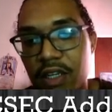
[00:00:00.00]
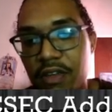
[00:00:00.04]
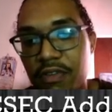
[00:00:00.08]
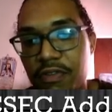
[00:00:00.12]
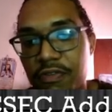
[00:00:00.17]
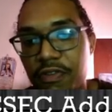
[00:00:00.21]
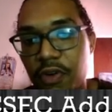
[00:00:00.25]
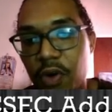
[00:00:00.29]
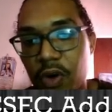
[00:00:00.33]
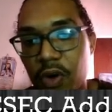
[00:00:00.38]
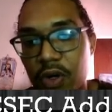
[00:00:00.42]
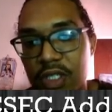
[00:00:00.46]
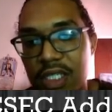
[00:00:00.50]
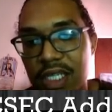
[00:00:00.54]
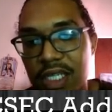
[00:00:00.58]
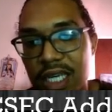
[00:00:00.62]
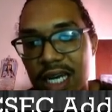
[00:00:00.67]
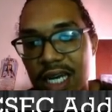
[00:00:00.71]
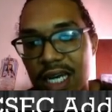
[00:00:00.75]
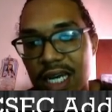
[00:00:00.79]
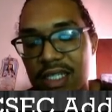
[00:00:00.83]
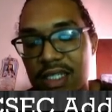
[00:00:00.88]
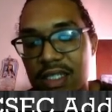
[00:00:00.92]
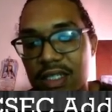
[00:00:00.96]
The fours
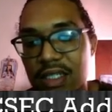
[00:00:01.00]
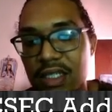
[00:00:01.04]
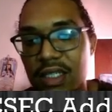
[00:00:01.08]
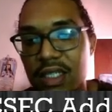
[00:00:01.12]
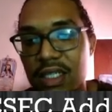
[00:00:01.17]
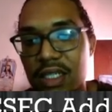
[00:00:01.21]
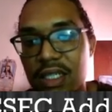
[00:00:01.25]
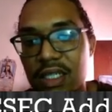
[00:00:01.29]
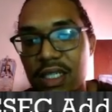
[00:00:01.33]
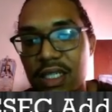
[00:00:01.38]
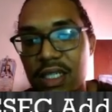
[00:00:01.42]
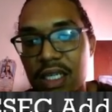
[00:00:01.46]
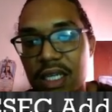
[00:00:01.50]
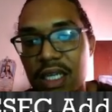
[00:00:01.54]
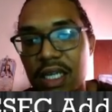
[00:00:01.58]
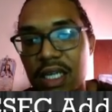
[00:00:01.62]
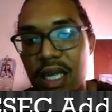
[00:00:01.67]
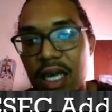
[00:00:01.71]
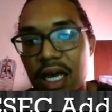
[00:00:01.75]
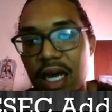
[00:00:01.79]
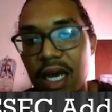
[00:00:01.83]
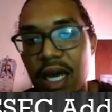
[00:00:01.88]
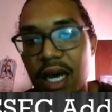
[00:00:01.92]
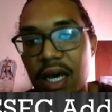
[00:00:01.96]
cancel
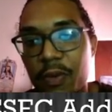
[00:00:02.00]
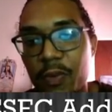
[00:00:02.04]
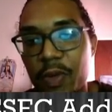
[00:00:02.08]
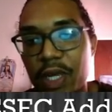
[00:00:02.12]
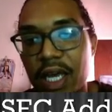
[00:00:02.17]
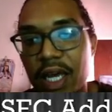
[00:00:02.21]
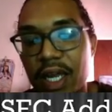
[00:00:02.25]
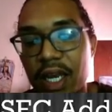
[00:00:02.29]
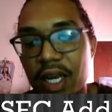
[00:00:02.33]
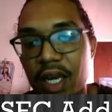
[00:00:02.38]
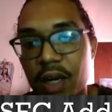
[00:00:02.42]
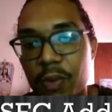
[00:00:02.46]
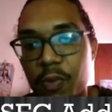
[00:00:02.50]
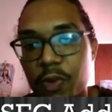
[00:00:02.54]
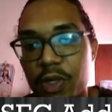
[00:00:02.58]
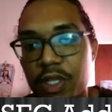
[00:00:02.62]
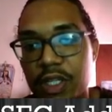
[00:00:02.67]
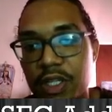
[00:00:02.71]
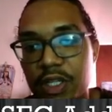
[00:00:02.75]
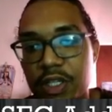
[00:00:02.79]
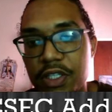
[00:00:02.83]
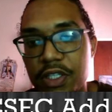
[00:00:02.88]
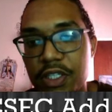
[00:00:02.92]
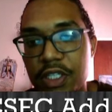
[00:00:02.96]
and we end up
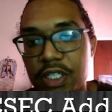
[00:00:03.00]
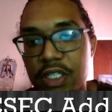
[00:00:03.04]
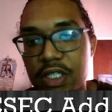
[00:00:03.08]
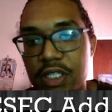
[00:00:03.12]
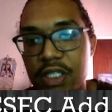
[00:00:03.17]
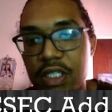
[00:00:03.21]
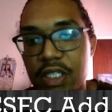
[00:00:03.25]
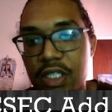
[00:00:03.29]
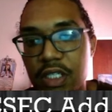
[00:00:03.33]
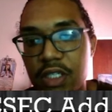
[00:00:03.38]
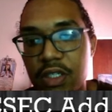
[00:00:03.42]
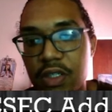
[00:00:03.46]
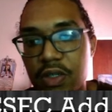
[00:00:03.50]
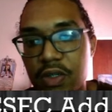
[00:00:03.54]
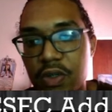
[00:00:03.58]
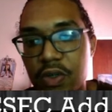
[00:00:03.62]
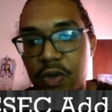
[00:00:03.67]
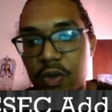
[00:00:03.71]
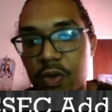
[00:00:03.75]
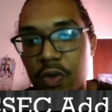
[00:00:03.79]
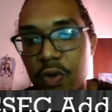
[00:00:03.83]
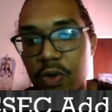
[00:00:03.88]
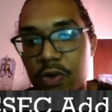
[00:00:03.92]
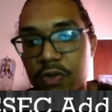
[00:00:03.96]
thirteen
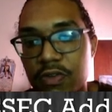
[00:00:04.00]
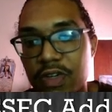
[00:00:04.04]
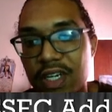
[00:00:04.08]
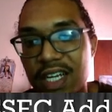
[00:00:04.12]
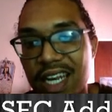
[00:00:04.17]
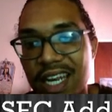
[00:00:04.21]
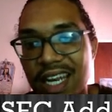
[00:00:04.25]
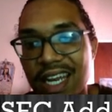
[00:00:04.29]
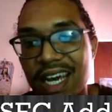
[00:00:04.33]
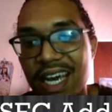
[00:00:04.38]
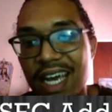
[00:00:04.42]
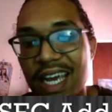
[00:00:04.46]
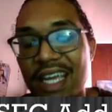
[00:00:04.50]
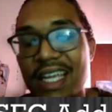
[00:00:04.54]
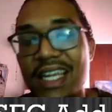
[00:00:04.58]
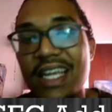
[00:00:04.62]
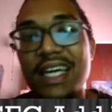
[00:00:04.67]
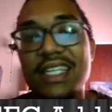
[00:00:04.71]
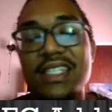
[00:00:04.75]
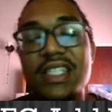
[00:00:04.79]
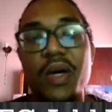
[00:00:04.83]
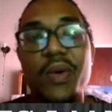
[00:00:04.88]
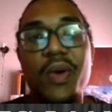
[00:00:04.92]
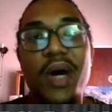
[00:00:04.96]
over
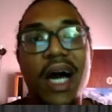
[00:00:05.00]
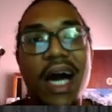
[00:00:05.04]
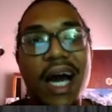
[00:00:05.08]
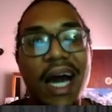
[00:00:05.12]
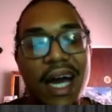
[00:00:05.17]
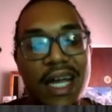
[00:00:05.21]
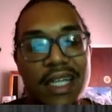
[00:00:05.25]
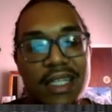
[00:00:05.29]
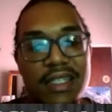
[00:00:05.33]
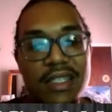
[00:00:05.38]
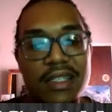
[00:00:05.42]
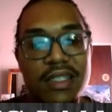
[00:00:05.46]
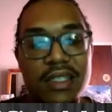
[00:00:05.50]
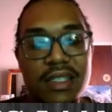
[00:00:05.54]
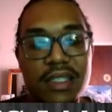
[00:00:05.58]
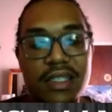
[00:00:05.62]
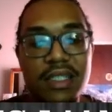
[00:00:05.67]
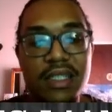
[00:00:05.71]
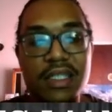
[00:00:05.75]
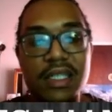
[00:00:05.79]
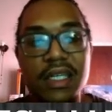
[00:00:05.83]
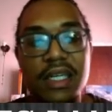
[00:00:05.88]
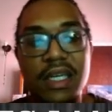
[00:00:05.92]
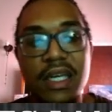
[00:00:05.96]
nine as our
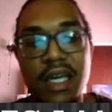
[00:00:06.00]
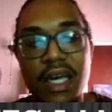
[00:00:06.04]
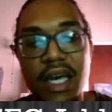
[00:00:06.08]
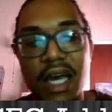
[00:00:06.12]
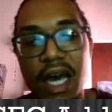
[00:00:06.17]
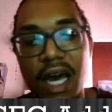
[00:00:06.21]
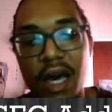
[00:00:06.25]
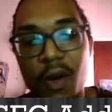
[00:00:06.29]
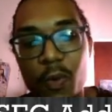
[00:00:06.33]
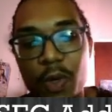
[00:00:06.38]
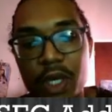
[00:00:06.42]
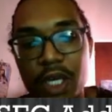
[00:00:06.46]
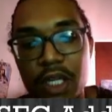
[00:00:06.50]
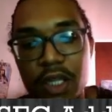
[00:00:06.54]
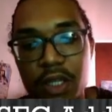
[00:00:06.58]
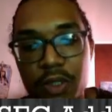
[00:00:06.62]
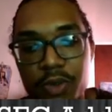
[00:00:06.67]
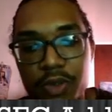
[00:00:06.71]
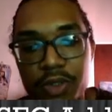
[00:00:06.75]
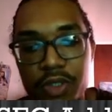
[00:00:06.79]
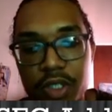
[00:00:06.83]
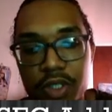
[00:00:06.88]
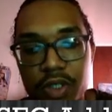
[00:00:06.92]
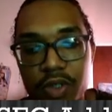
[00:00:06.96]
answer, and we
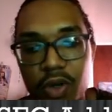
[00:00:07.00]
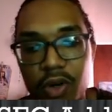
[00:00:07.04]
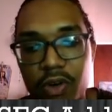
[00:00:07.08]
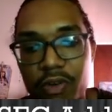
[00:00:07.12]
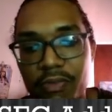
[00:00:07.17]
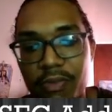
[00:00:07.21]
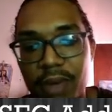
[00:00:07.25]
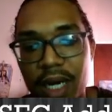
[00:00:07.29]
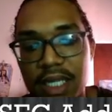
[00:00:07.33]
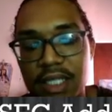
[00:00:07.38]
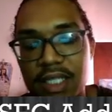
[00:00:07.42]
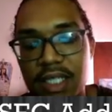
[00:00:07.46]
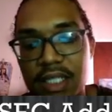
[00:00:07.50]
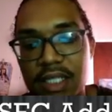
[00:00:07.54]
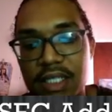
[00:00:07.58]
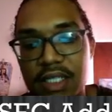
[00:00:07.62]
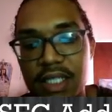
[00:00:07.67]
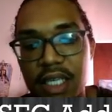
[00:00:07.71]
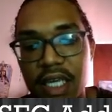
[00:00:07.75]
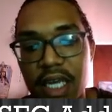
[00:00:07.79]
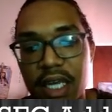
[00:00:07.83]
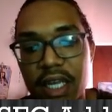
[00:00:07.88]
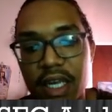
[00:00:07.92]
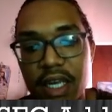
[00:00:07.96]
close it off by
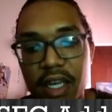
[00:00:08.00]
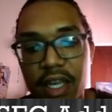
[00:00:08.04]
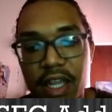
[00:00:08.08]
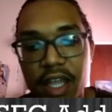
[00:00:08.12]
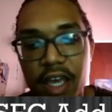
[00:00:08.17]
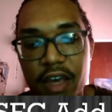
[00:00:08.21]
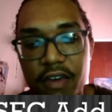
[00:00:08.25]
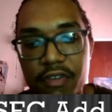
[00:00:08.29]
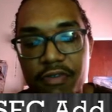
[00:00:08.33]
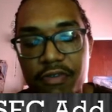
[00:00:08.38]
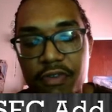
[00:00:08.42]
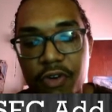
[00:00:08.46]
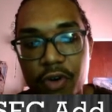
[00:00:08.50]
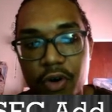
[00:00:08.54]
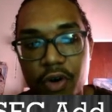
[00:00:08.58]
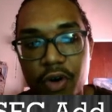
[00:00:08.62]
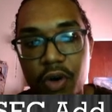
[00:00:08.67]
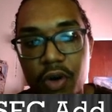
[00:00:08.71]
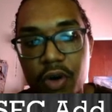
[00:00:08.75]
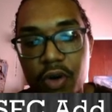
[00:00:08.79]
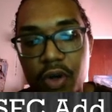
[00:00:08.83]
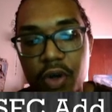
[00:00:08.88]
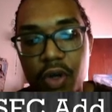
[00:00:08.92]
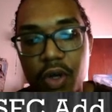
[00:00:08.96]
just saying
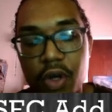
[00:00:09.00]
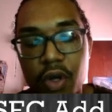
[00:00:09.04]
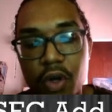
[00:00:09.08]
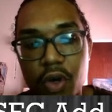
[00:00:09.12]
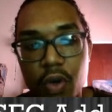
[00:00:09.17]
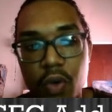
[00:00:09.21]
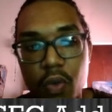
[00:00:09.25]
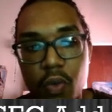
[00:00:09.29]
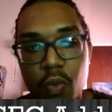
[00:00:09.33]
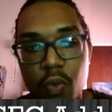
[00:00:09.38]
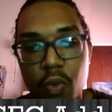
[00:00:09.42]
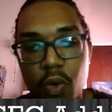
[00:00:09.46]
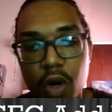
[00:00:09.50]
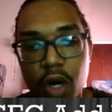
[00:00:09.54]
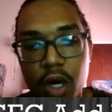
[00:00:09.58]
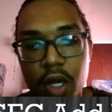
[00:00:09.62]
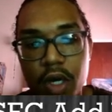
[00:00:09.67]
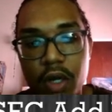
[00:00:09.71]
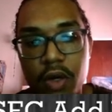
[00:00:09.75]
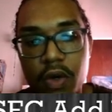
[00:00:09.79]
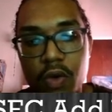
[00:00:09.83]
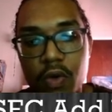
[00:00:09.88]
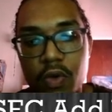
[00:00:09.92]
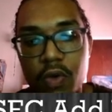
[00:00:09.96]
therefore
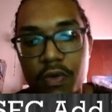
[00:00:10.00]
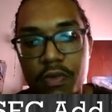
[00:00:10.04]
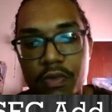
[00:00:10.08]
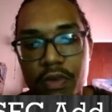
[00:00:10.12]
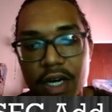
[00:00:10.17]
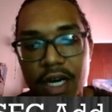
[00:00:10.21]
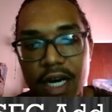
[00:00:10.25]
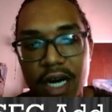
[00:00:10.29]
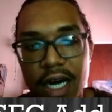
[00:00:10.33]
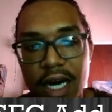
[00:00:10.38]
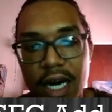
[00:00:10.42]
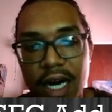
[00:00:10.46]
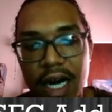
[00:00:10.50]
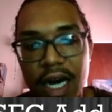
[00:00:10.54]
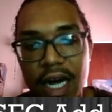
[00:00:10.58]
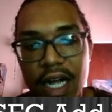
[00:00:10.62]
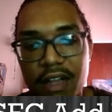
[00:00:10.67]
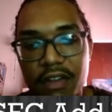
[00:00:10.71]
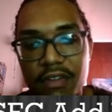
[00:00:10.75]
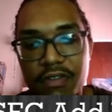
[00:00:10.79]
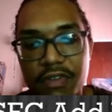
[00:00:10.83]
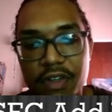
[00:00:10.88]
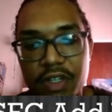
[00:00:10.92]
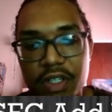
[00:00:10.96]
one over
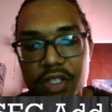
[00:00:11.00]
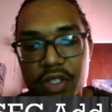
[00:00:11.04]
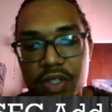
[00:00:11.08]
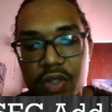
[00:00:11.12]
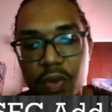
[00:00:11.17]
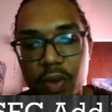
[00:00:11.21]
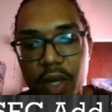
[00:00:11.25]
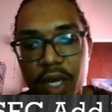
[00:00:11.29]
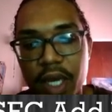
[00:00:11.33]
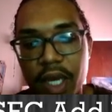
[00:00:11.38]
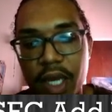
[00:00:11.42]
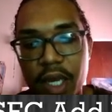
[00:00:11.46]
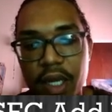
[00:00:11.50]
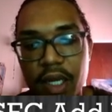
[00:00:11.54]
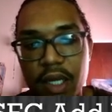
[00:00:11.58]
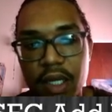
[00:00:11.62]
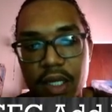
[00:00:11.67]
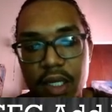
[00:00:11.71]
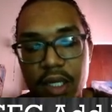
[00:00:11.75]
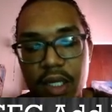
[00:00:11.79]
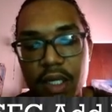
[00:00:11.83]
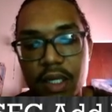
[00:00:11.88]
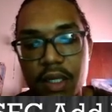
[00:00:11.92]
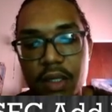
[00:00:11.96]
alpha squared
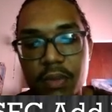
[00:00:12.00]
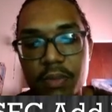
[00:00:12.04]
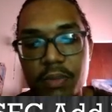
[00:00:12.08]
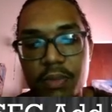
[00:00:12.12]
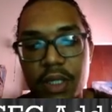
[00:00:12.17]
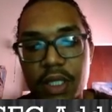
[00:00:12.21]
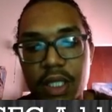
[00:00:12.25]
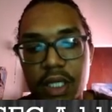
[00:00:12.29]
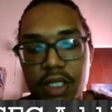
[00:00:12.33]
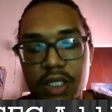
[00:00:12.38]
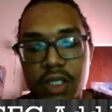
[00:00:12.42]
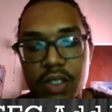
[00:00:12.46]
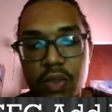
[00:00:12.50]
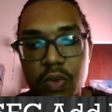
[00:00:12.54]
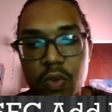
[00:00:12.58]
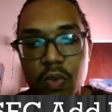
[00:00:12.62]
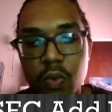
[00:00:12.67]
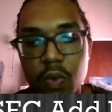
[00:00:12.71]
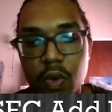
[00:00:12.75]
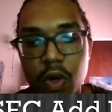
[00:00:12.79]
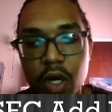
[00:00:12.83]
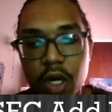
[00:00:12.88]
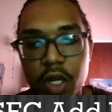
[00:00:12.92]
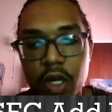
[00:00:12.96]
plus
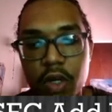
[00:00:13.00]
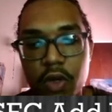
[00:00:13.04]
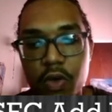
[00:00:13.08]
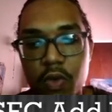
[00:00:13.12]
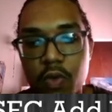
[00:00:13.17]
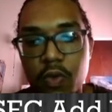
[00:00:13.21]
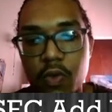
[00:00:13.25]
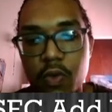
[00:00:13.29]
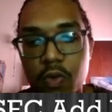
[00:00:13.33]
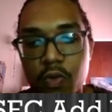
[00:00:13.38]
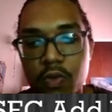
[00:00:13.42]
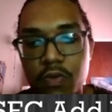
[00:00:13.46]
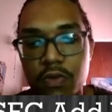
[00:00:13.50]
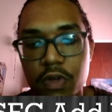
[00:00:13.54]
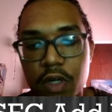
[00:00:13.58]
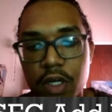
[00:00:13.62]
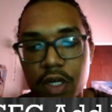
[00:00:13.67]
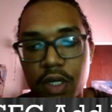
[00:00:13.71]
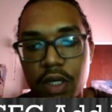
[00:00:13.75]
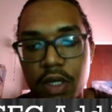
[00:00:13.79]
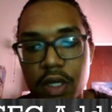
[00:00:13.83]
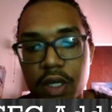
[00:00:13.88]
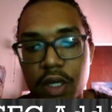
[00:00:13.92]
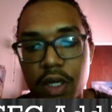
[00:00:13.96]
one
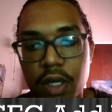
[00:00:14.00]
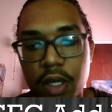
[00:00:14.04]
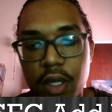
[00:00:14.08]
over